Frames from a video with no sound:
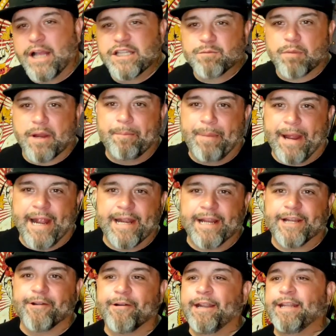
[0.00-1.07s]
widespread
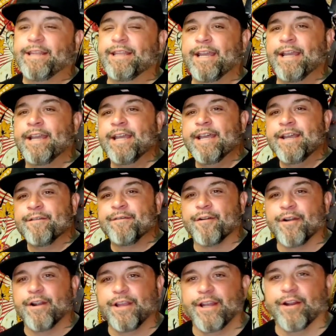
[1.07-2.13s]
panic or anything
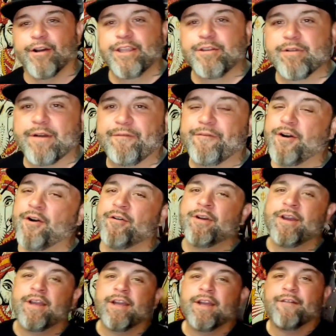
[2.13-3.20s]
for, a UFO
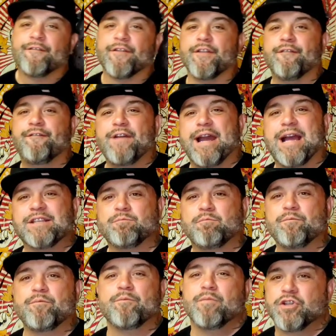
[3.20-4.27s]
for the
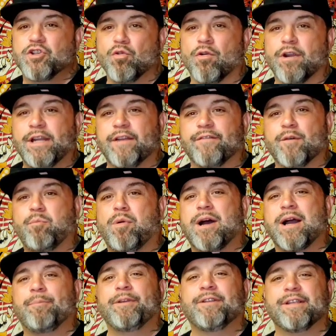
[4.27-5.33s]
vast majority of the
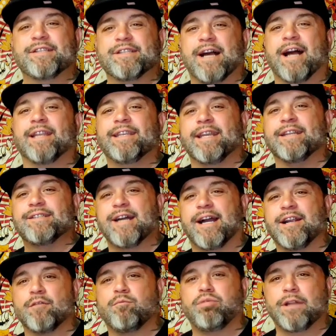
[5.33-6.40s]
populace on the
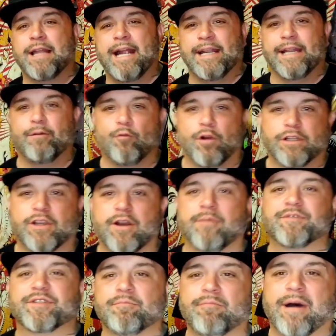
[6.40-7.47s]
entire planet. What
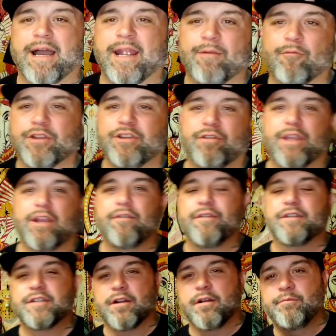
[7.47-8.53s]
comes to mind when you hear
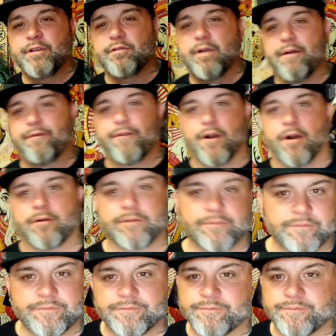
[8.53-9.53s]
the term UFO?